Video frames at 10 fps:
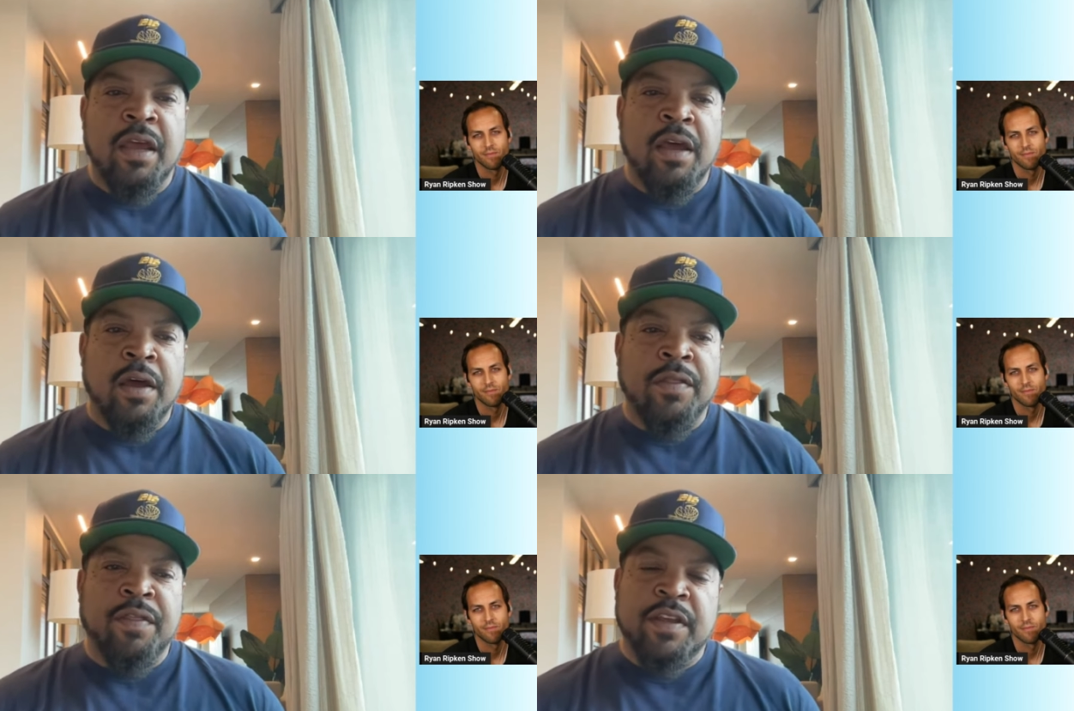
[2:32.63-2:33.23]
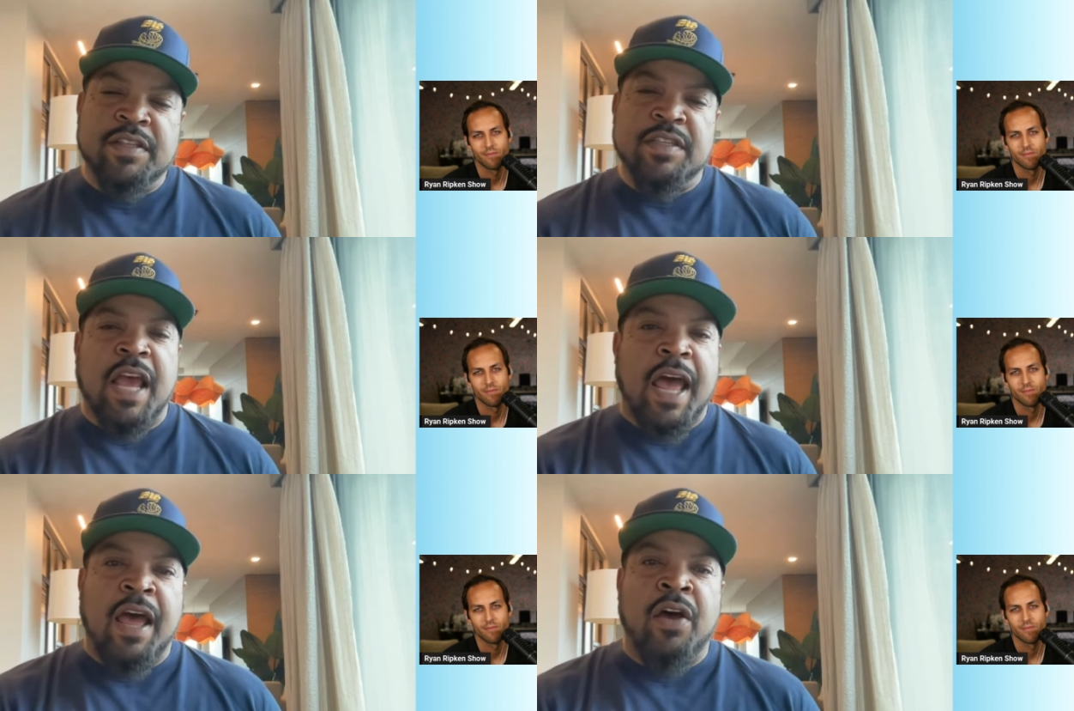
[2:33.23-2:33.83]
Speaker 1: uh, this
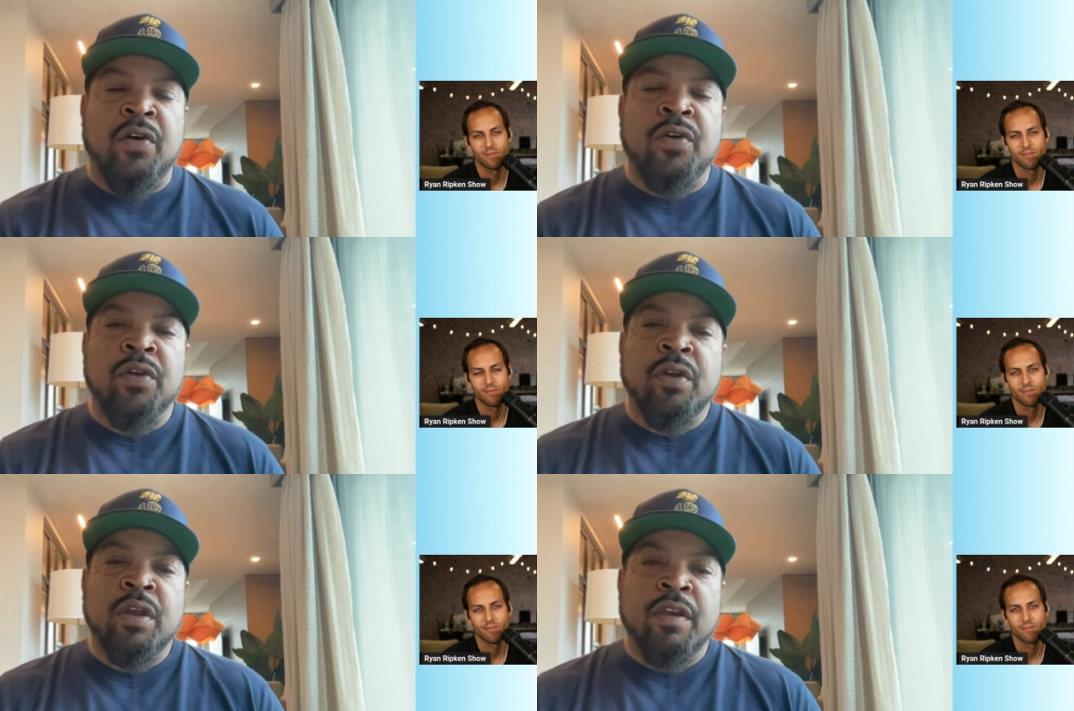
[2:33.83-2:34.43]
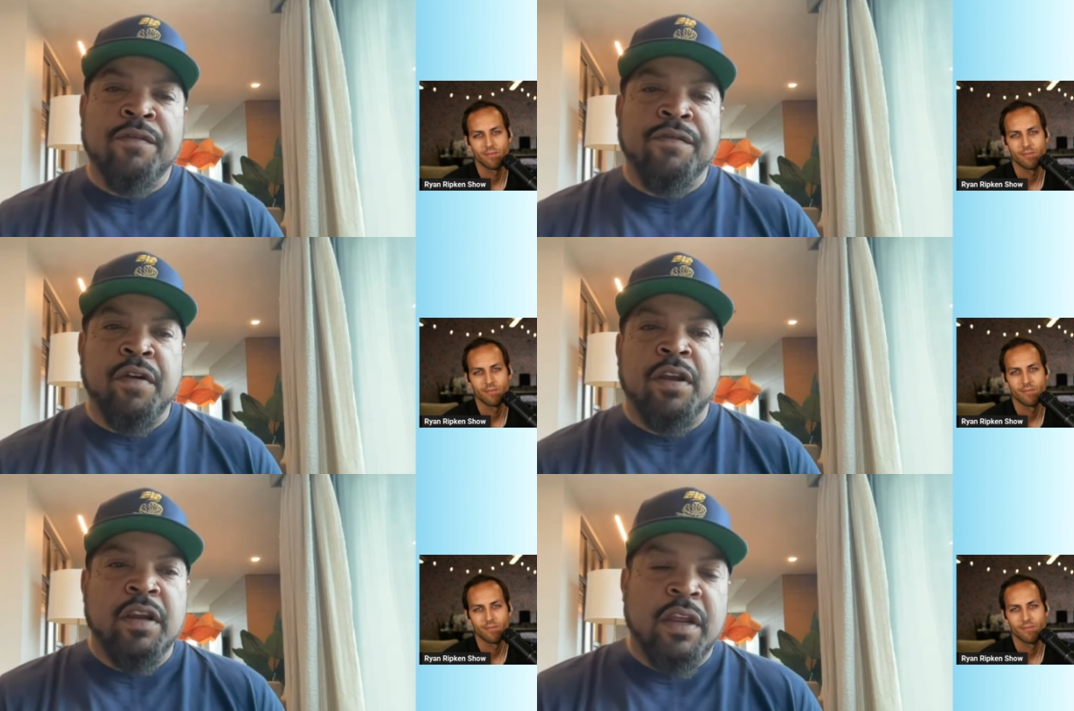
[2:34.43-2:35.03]
style in
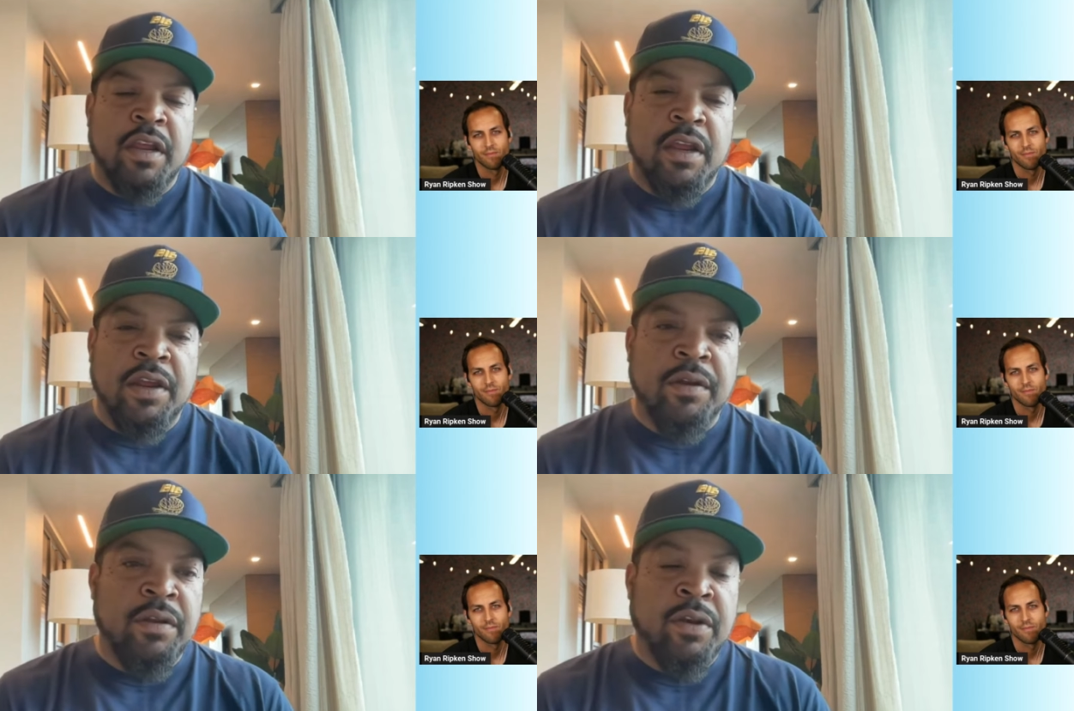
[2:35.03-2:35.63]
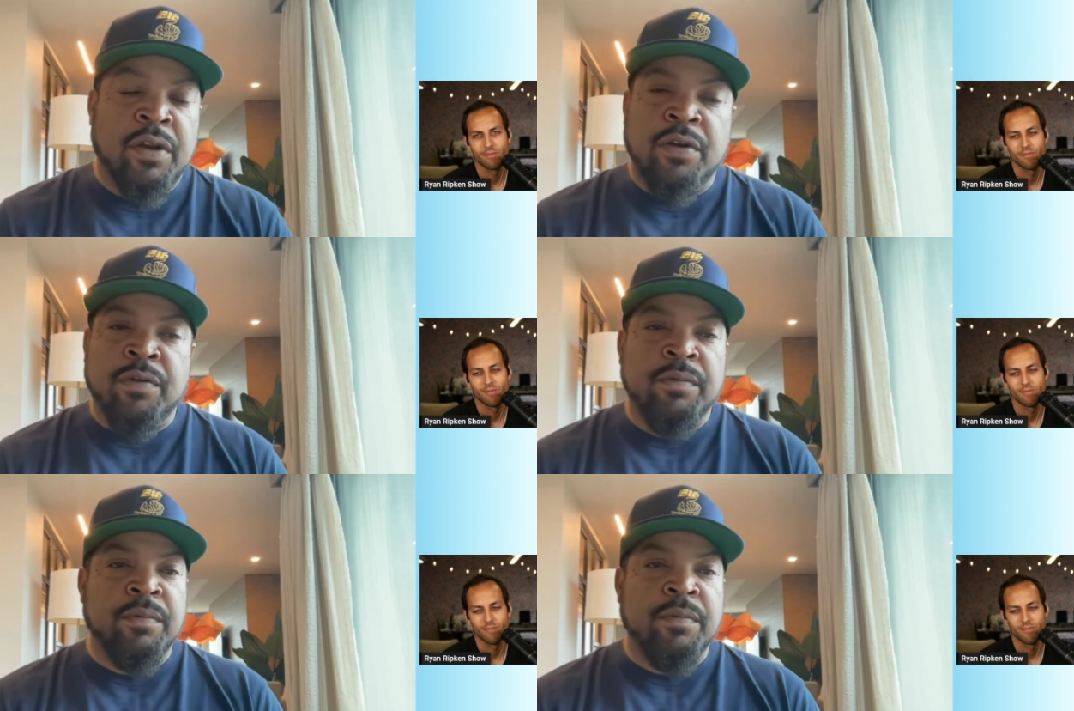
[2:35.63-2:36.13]
front of their you know